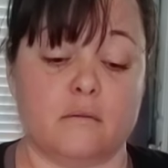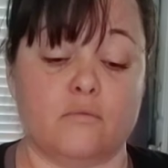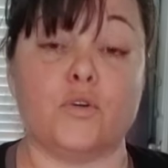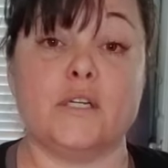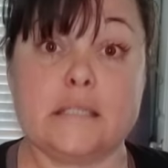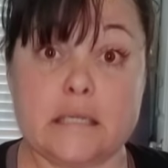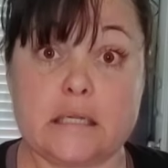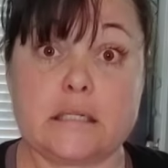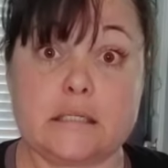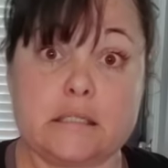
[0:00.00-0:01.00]

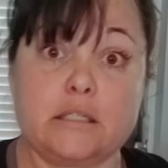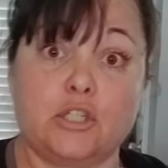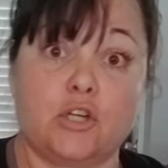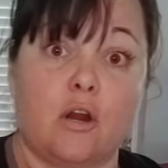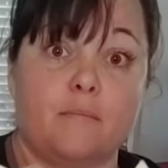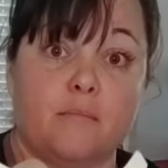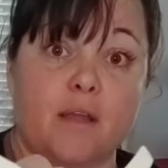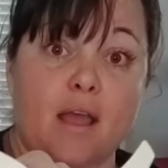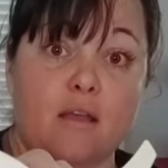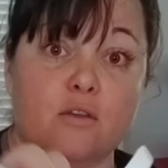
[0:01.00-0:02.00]
ridiculously sharp,
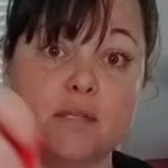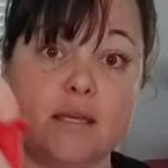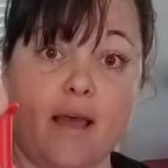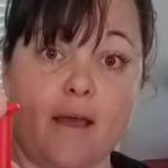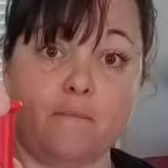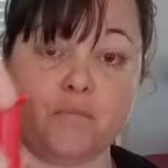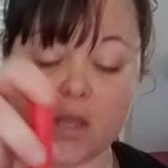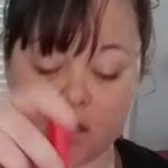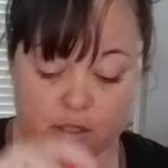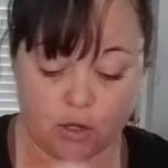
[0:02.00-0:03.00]
okay? You see that?
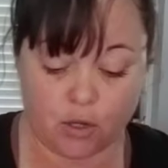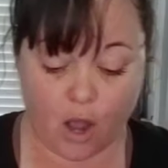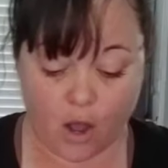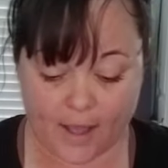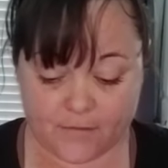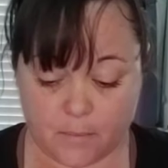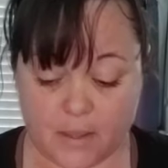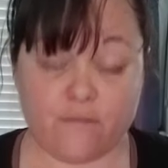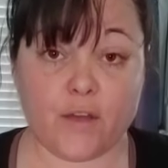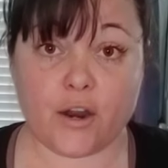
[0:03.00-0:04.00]
So y'all have to
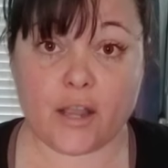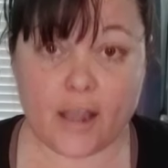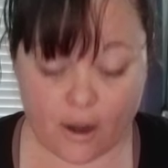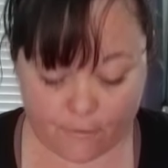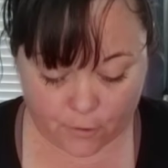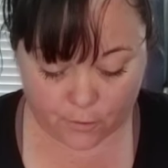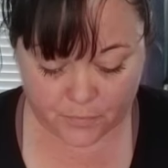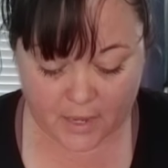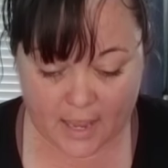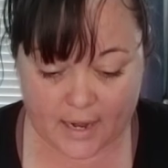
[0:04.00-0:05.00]
be very careful.
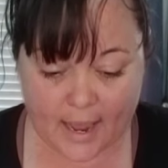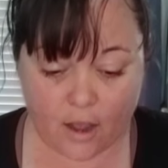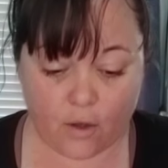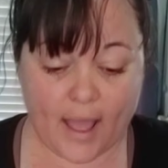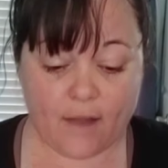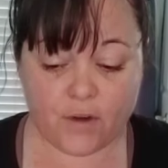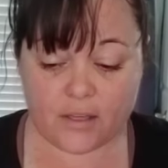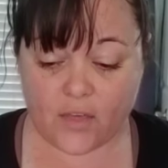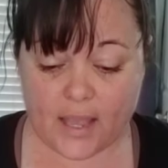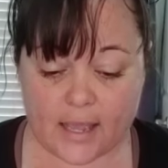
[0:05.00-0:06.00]
Now
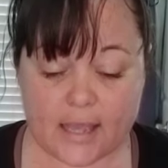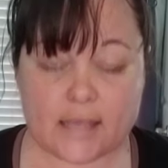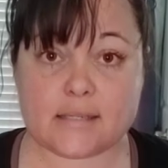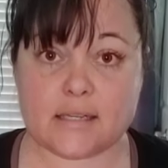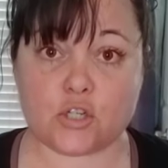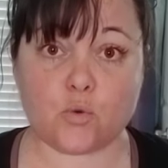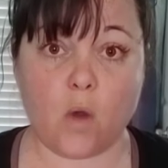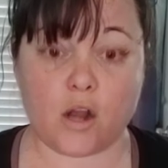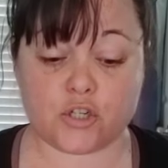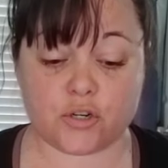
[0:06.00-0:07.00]
everything is
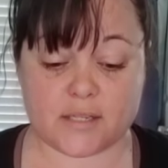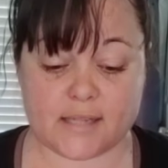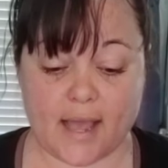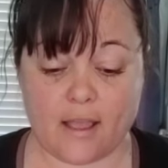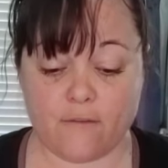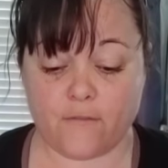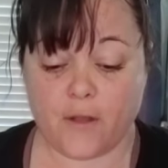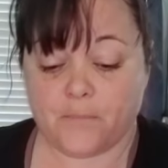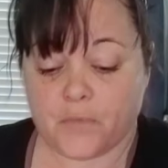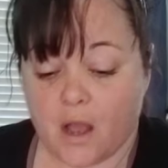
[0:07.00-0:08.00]
dishwasher safe
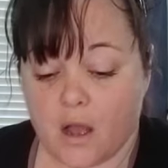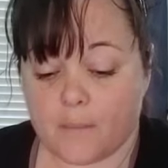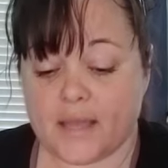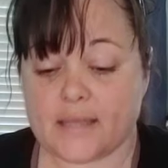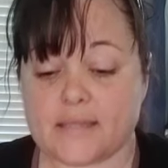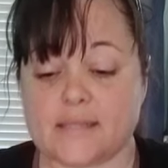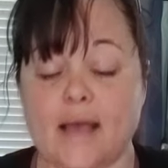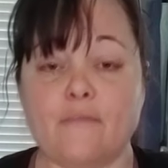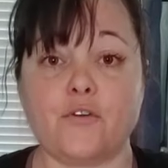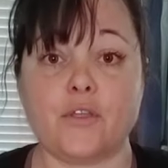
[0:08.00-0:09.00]

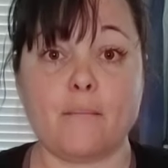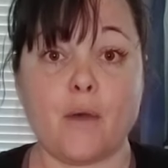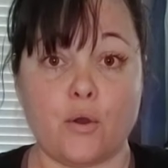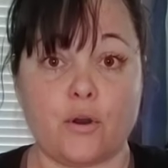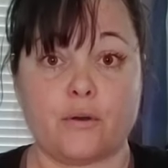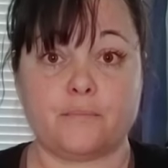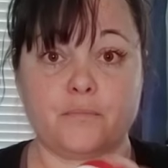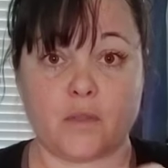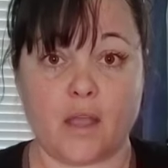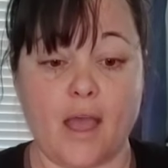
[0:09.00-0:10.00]
except for the motor.
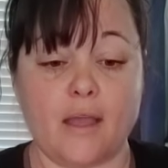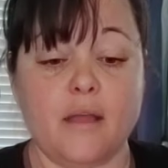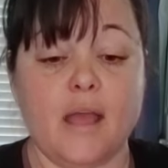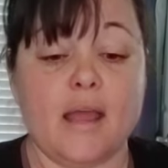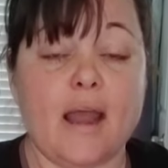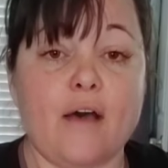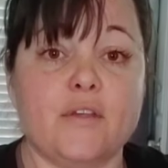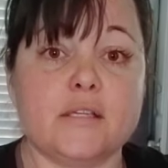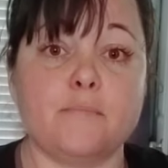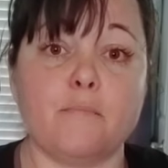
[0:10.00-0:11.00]
Okay, now
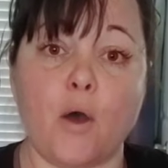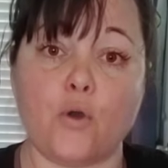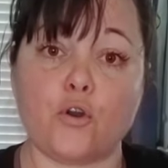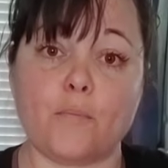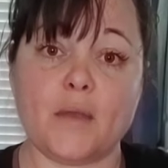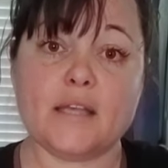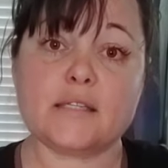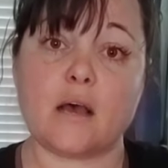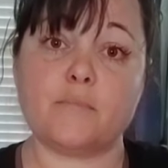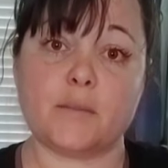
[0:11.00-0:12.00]
this motor piece
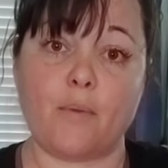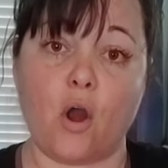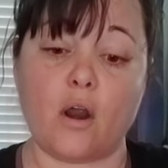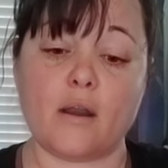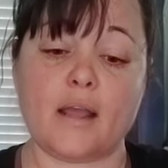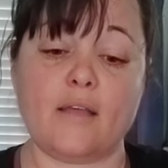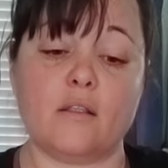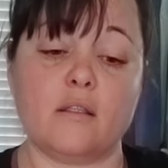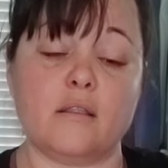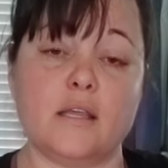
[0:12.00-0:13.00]
comes apart,
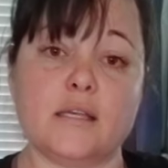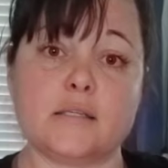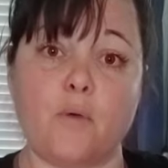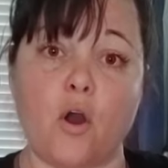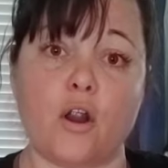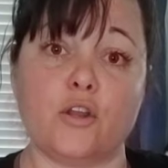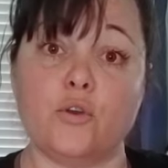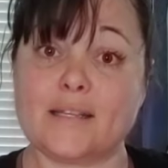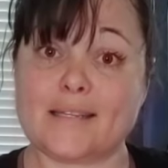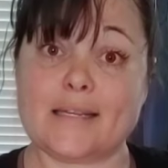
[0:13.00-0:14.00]
and this part
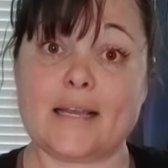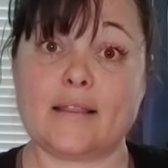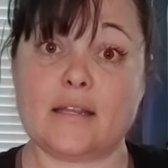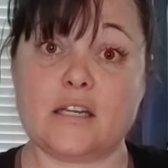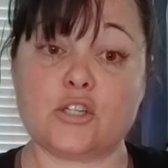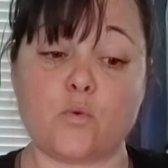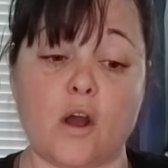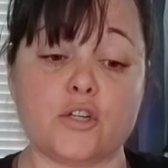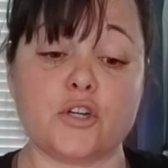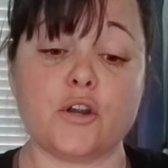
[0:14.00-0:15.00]
you can stick in the
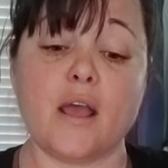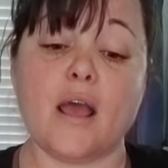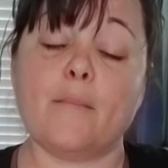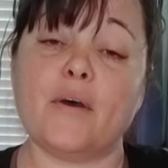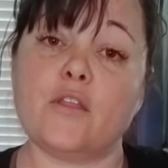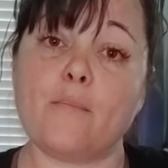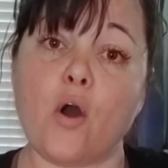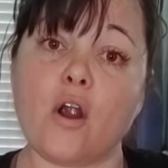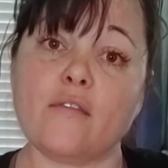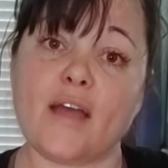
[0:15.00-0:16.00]
dishwasher, but the
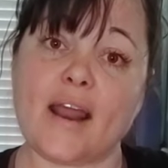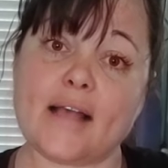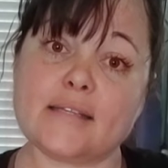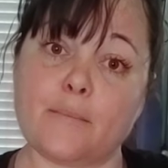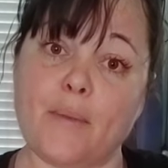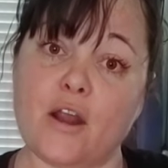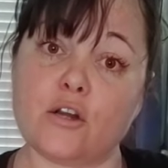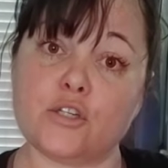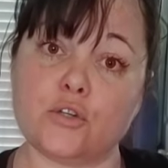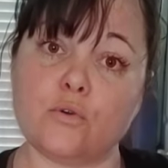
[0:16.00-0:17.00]
part that has the
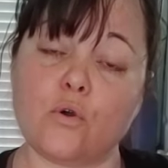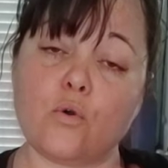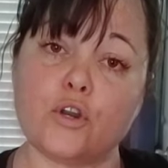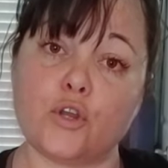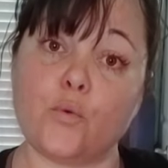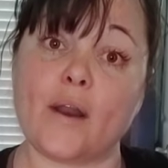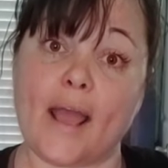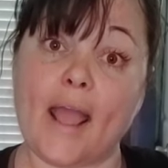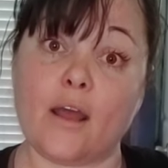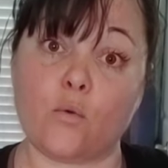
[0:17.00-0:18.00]
parachute cord you want to
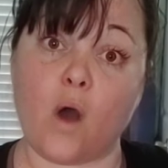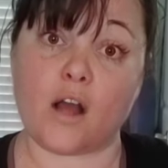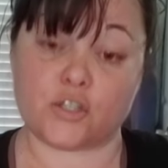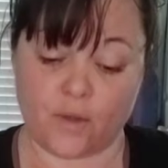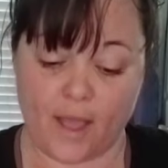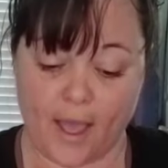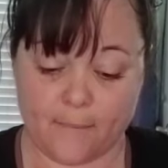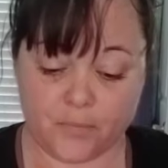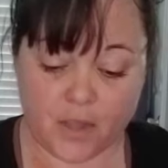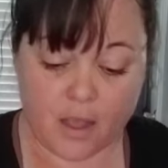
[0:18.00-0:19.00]
hand wash,
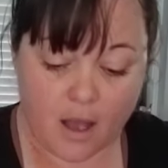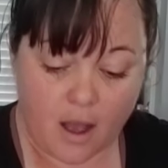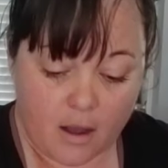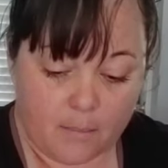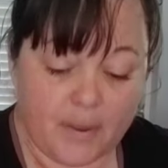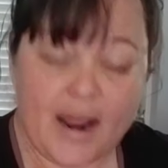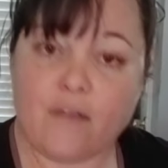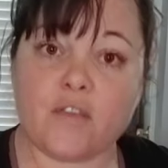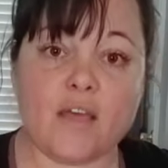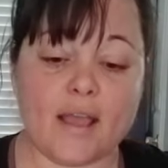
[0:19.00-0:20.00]
okay? But
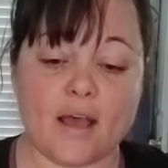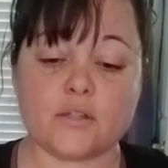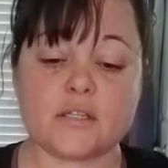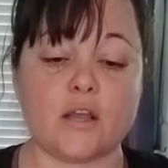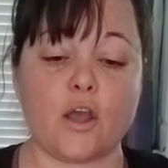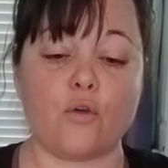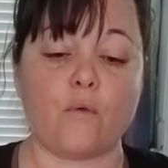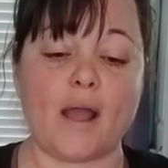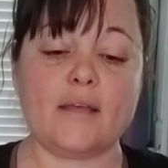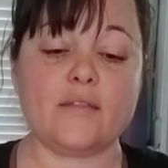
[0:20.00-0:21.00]
everything else can go
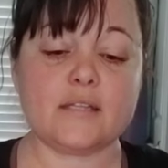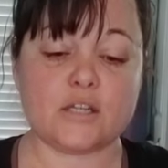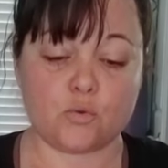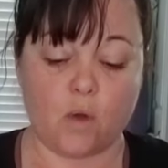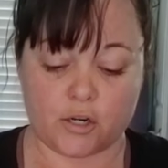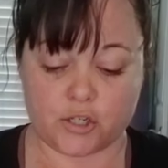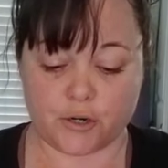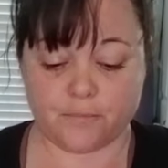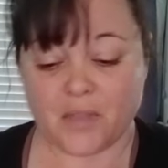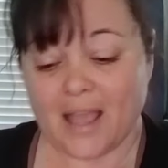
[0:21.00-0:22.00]
right in the
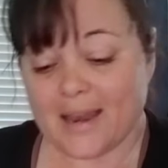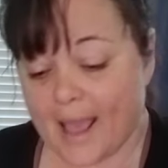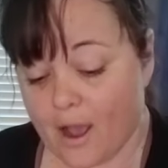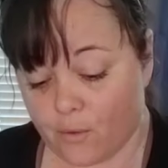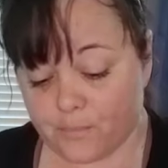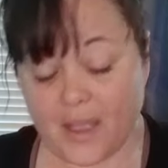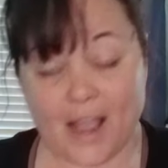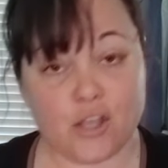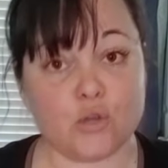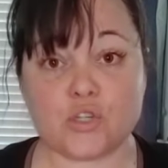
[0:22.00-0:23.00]
dishwasher. Now, I
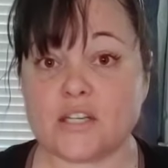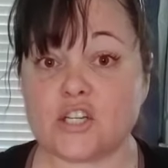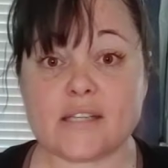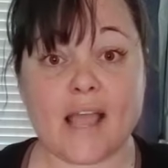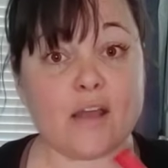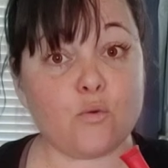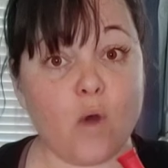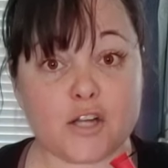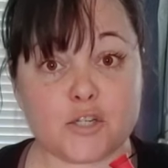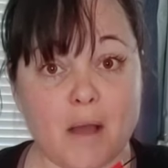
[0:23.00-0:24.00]
usually just hand
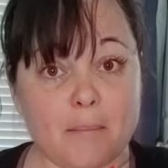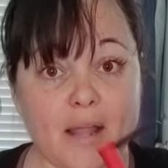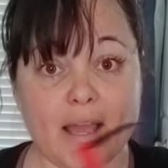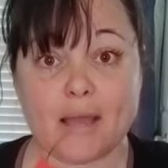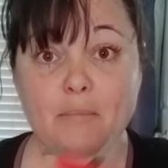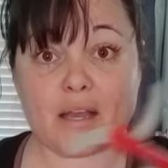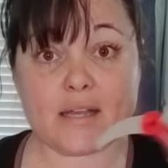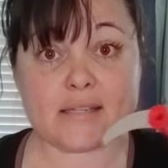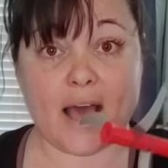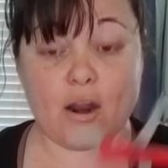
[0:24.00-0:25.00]
wash my blade
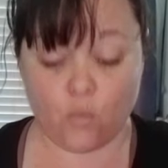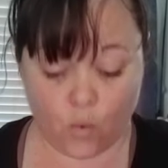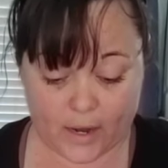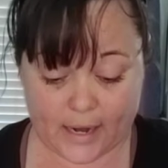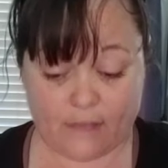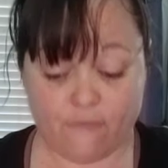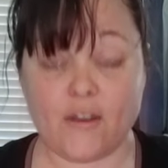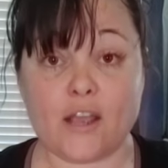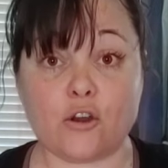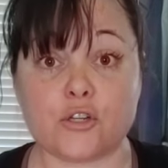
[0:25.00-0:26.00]
because I don't want any
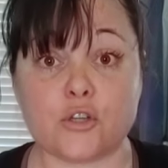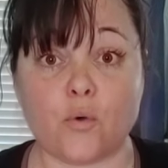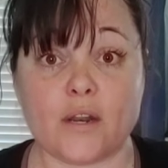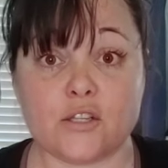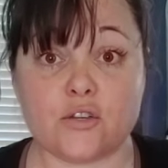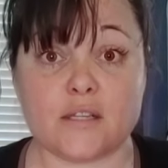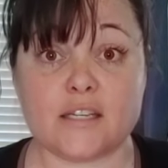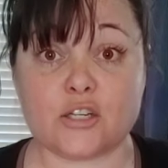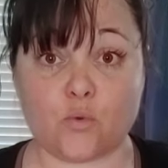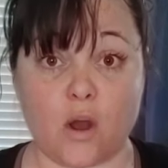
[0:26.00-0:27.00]
fingers going into the
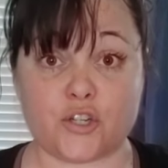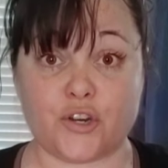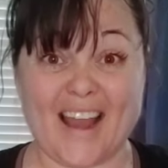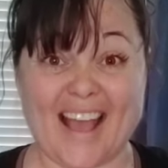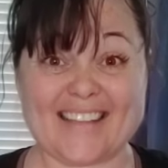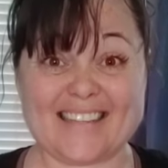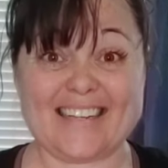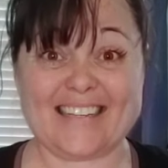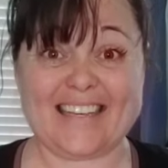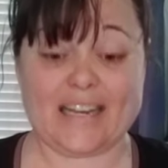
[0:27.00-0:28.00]
dishwasher and
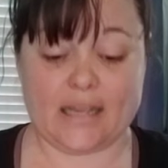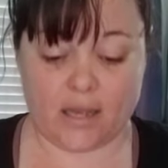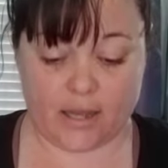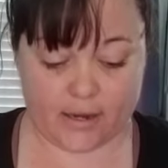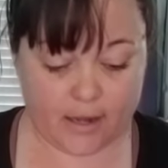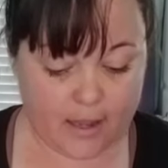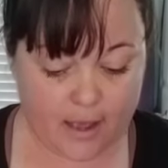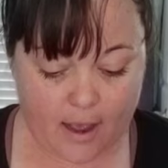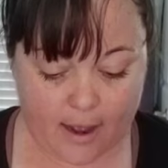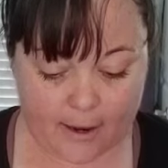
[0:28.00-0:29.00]
accidentally getting cut.
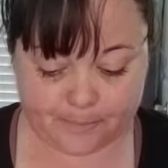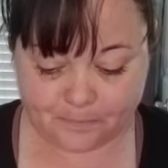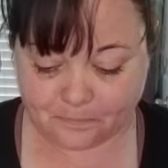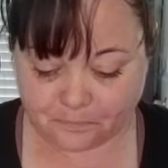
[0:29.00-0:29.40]
All